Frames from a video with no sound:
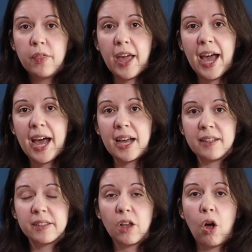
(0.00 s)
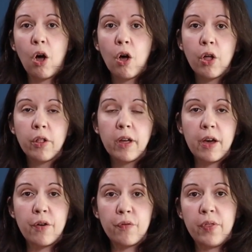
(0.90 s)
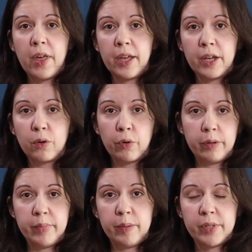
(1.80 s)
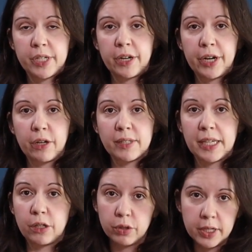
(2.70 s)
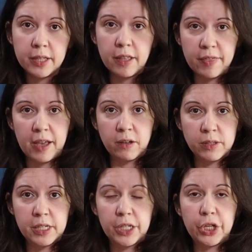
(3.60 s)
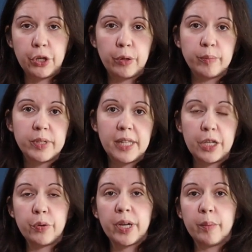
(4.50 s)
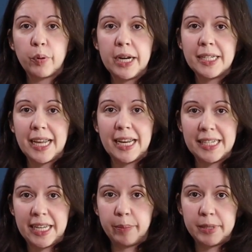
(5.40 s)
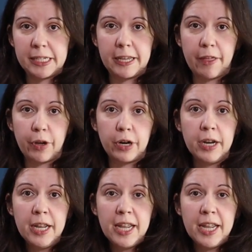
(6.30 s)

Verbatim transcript: that has all of the golden bead materials, including the thousand cubes that you can print and tape together.